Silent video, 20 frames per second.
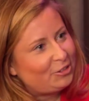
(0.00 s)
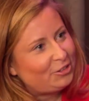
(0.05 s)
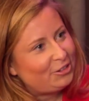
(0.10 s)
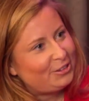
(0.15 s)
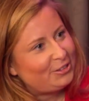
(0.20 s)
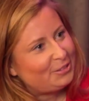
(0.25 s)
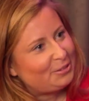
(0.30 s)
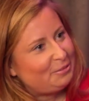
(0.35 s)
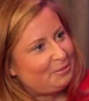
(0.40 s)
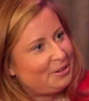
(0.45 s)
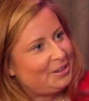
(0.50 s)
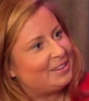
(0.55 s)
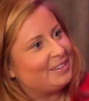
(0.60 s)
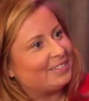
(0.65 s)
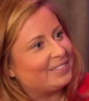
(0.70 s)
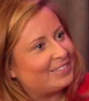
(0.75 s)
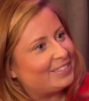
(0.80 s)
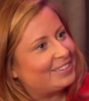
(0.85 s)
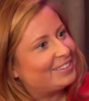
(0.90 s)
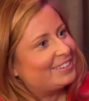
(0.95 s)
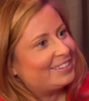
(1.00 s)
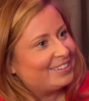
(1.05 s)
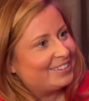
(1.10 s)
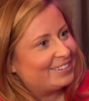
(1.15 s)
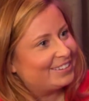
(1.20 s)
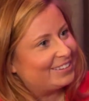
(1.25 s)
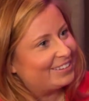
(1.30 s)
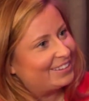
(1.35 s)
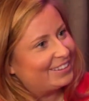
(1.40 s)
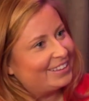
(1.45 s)
Jeez Louise.
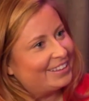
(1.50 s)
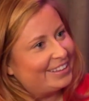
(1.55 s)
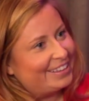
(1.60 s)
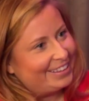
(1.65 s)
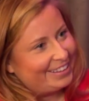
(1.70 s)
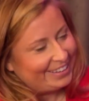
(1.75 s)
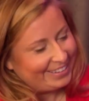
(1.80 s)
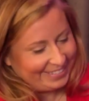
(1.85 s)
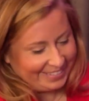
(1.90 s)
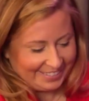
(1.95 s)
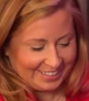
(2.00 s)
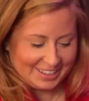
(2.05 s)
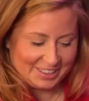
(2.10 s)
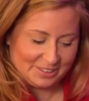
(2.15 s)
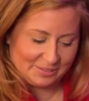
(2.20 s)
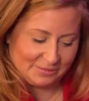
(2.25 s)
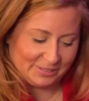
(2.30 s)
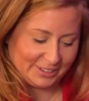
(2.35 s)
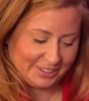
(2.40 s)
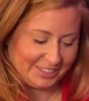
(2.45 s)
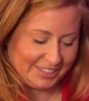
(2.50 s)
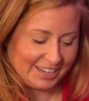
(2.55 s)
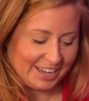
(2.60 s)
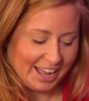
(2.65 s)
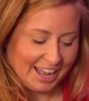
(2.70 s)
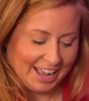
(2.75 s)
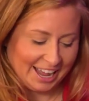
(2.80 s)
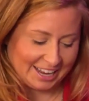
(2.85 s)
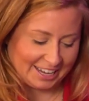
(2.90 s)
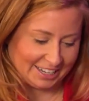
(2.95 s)
That's really
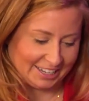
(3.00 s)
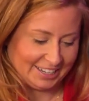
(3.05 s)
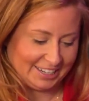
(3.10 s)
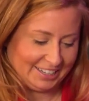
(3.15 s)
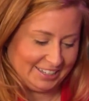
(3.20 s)
kind.